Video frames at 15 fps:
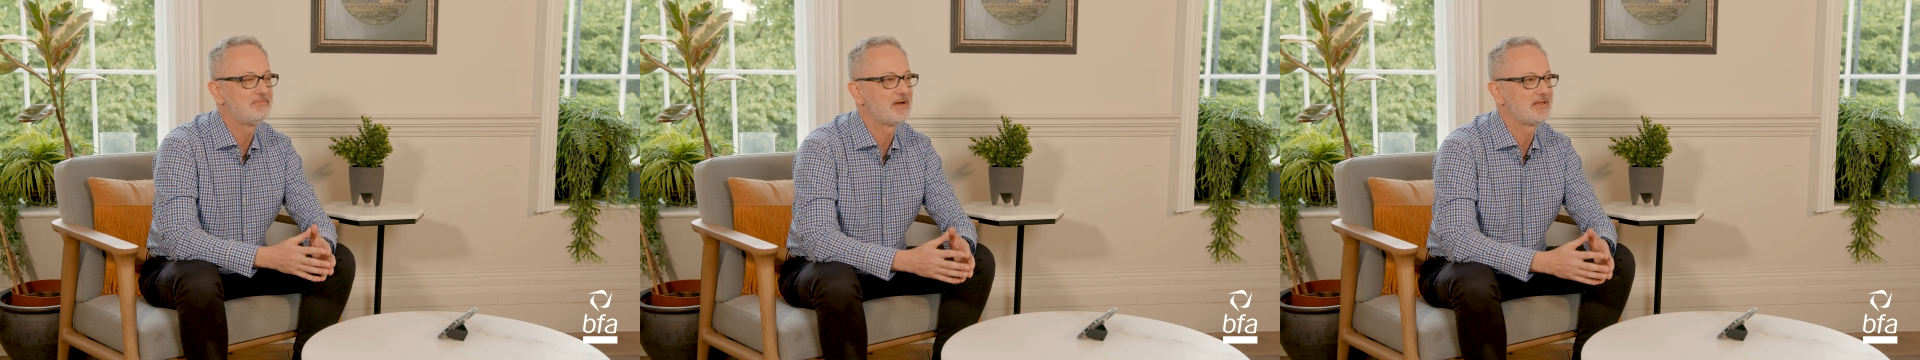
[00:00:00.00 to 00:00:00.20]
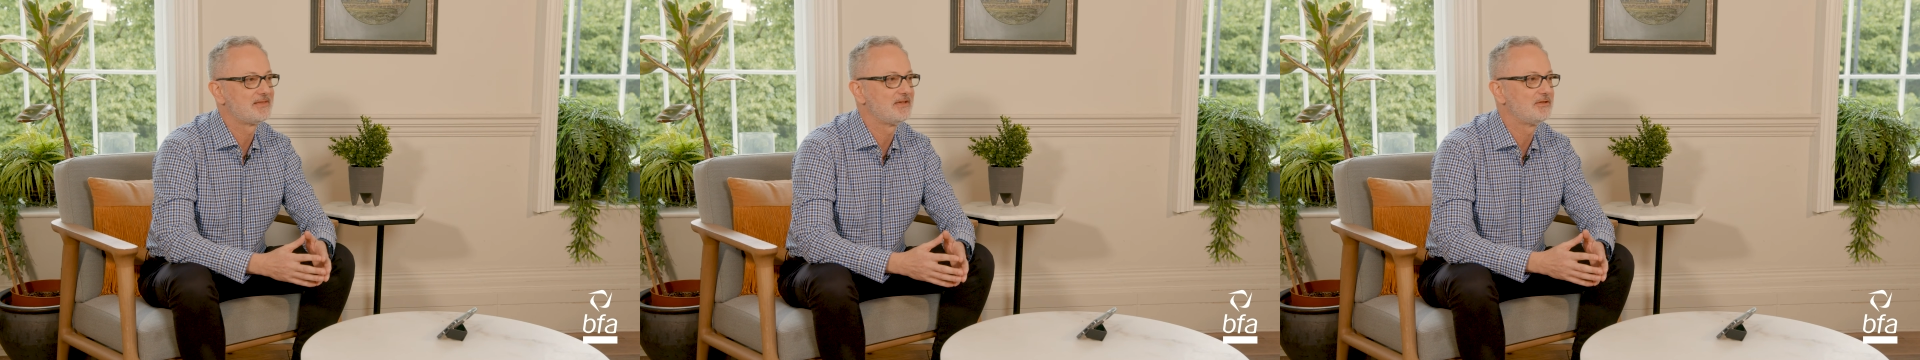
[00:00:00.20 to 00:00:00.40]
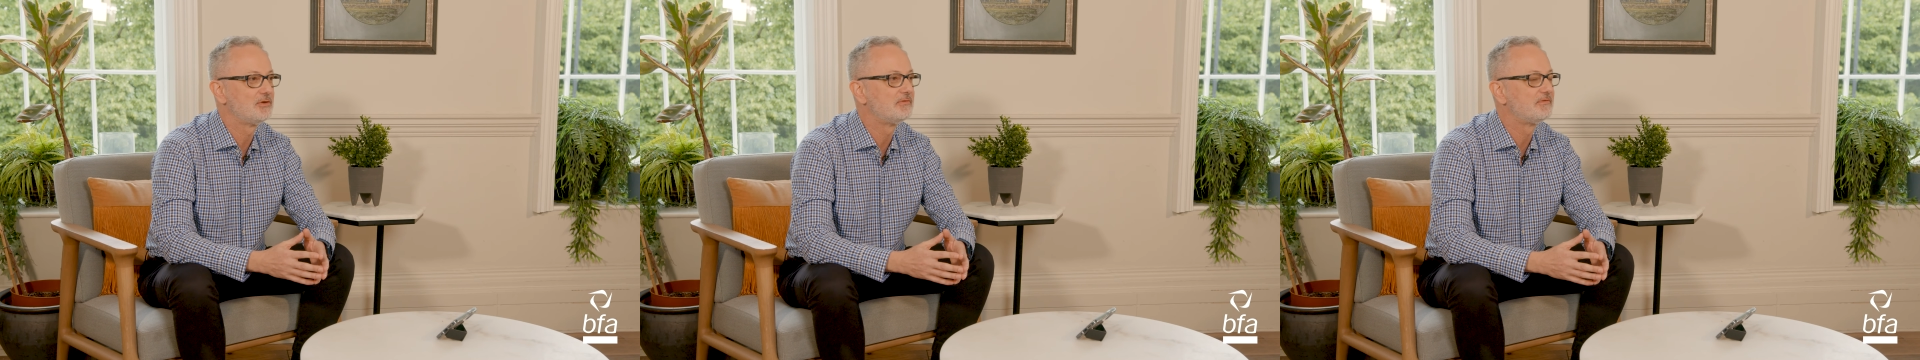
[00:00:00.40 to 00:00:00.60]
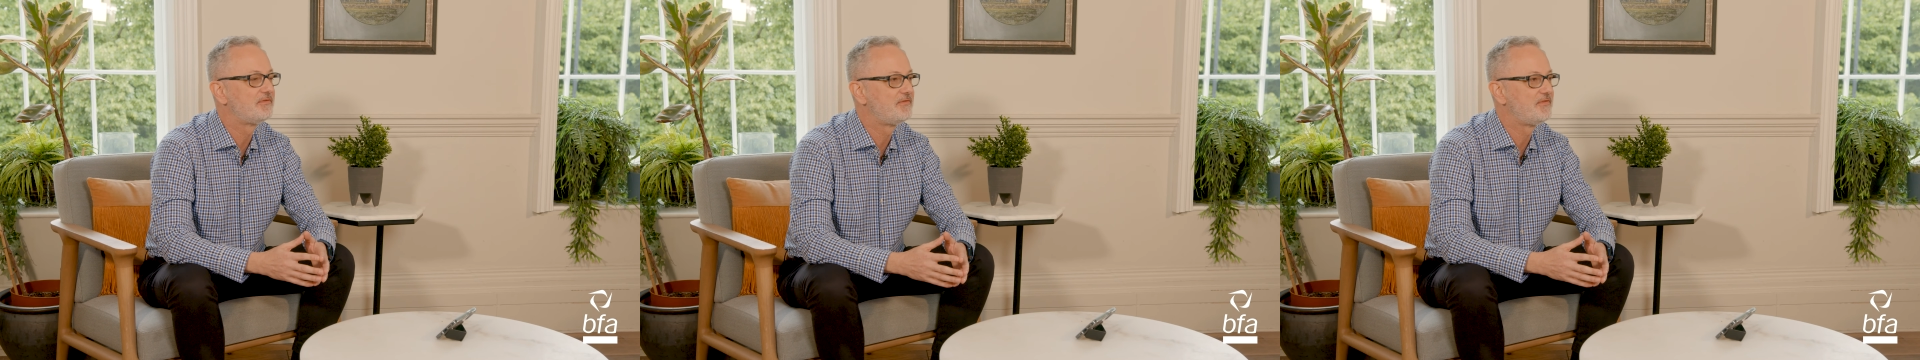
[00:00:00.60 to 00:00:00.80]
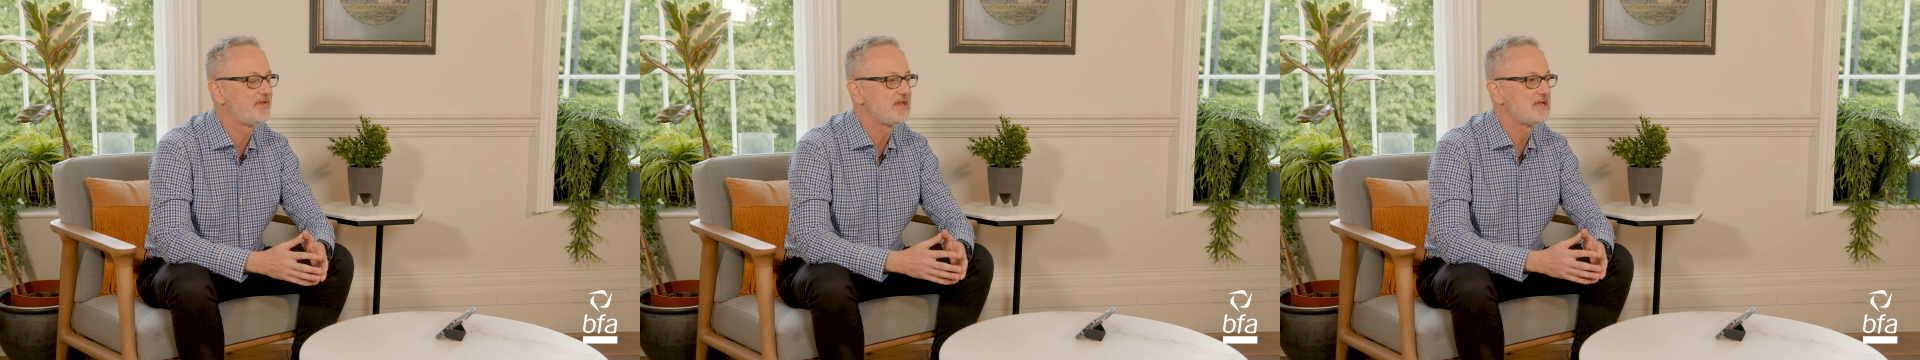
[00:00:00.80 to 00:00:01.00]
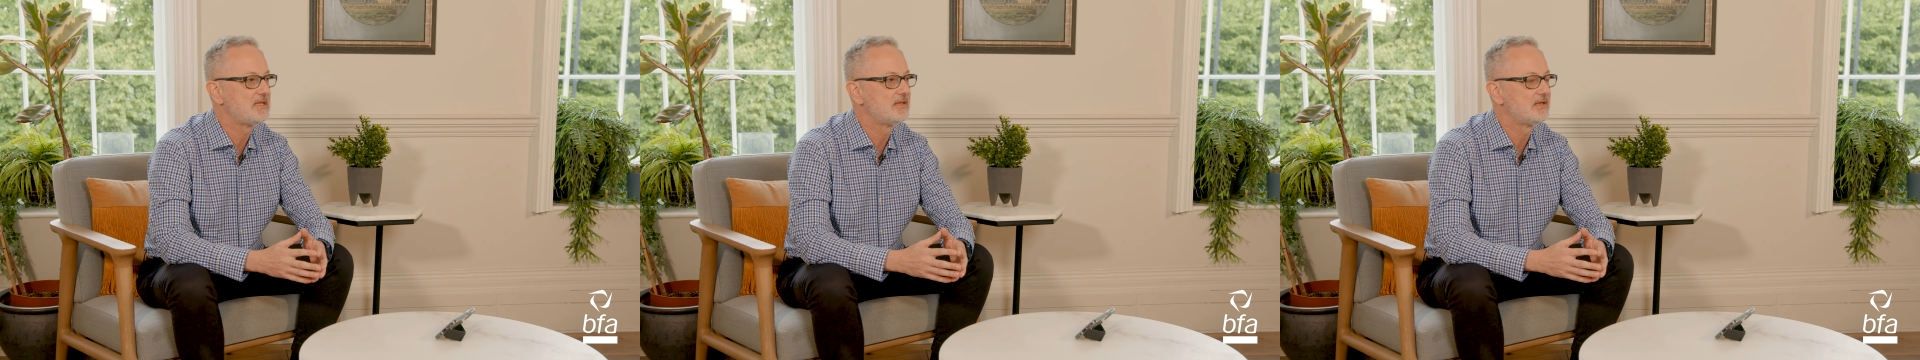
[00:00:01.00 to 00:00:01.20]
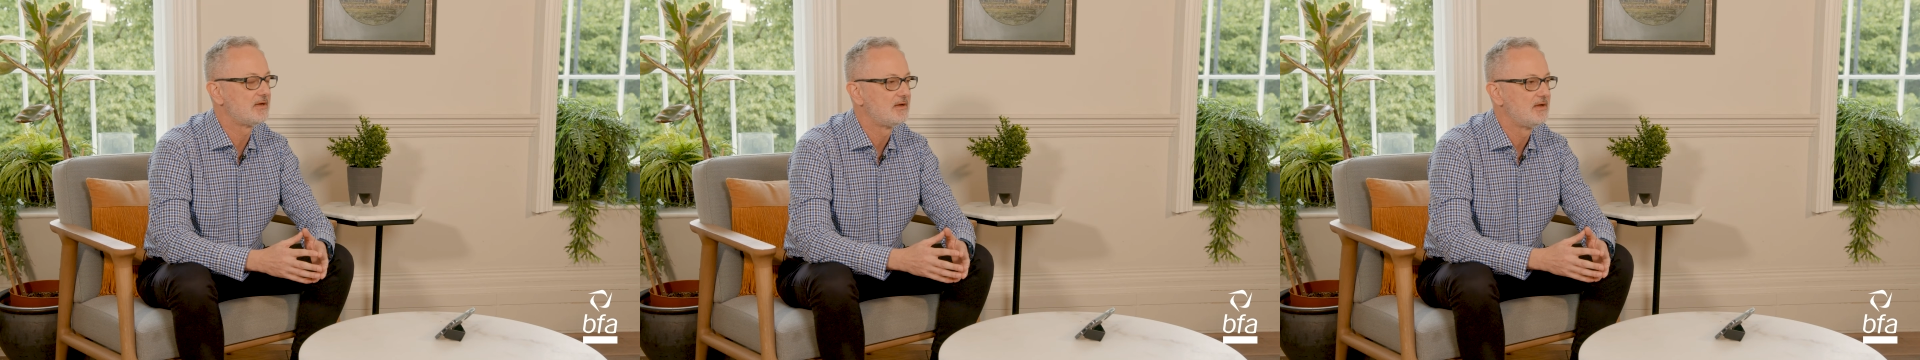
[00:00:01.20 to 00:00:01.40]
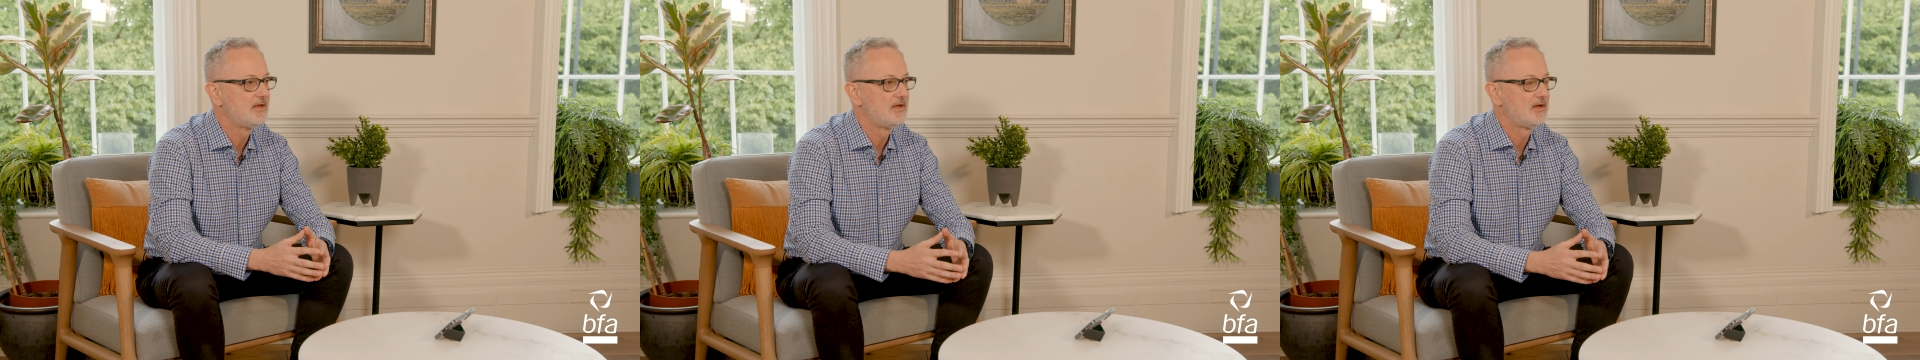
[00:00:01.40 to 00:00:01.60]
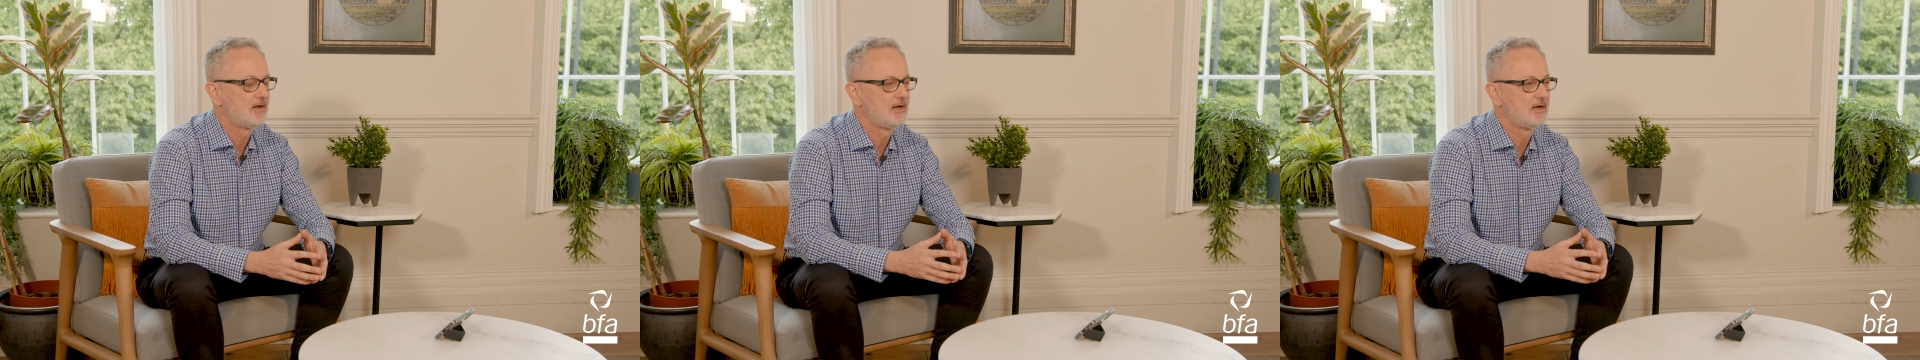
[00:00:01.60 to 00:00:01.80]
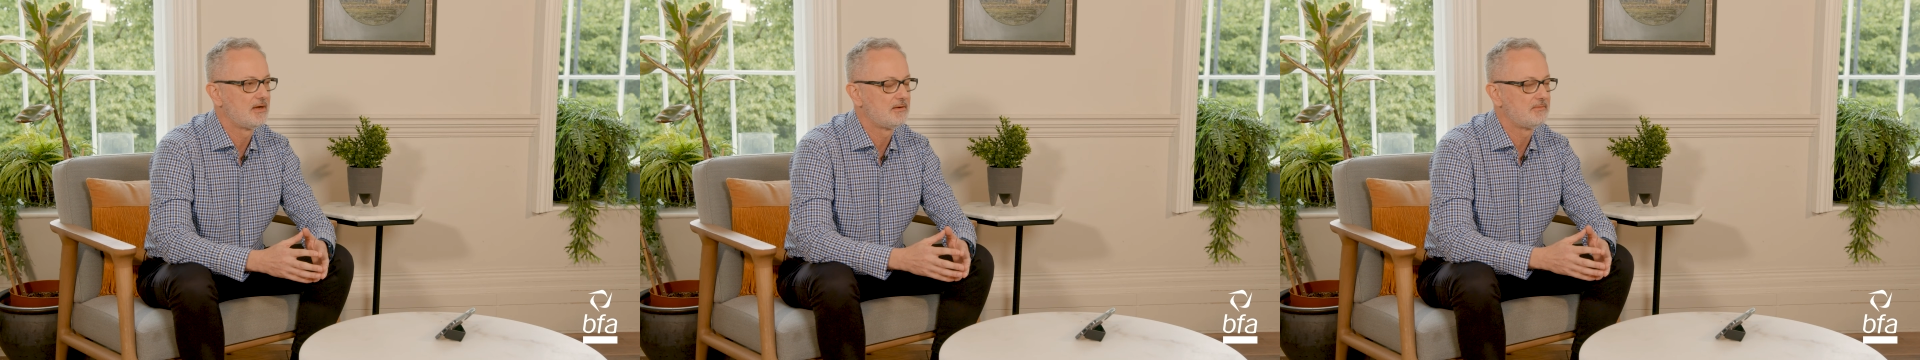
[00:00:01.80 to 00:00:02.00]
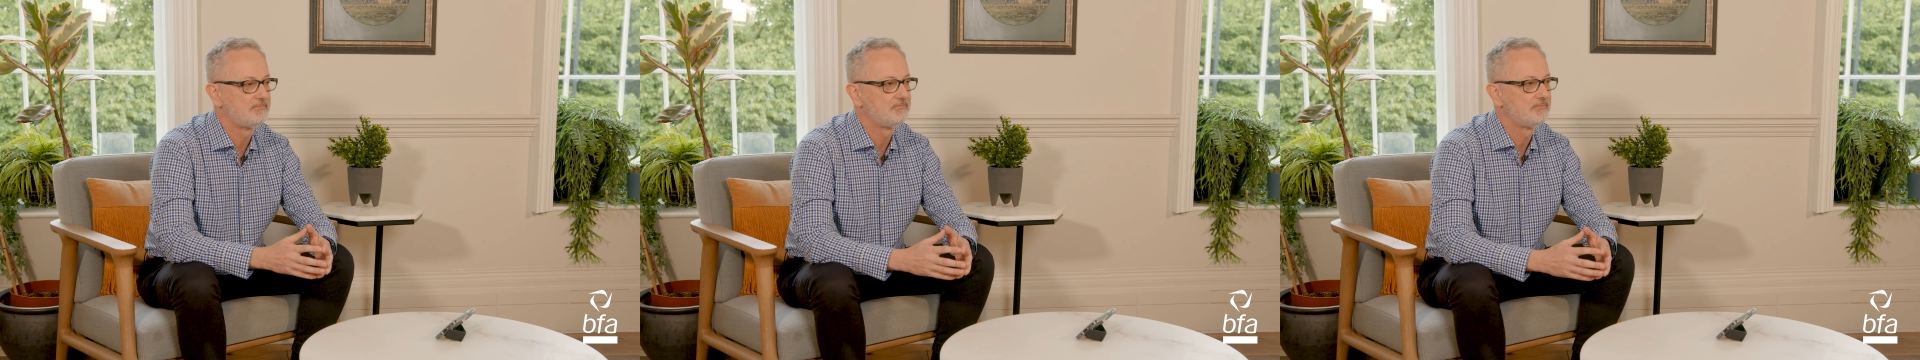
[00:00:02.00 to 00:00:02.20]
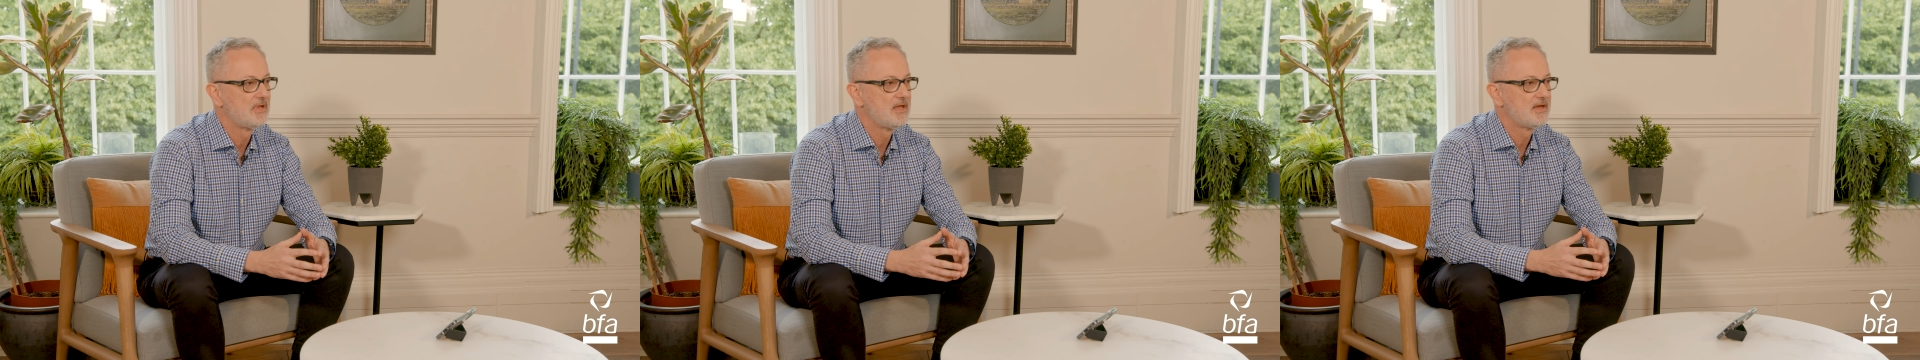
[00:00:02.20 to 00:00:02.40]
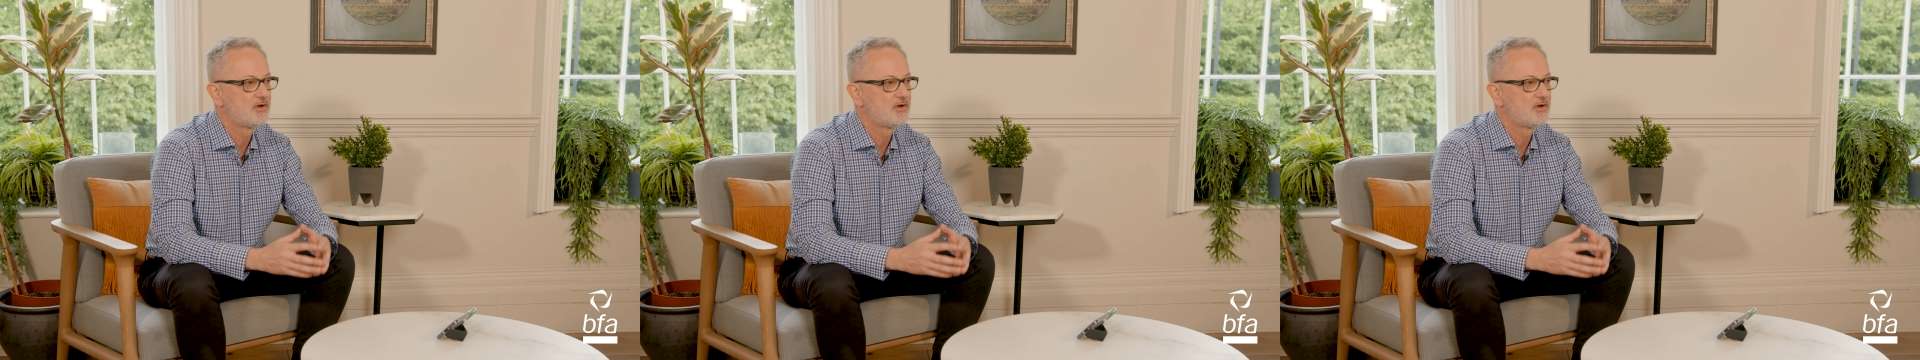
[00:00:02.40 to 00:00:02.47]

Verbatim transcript: but they don't feel um,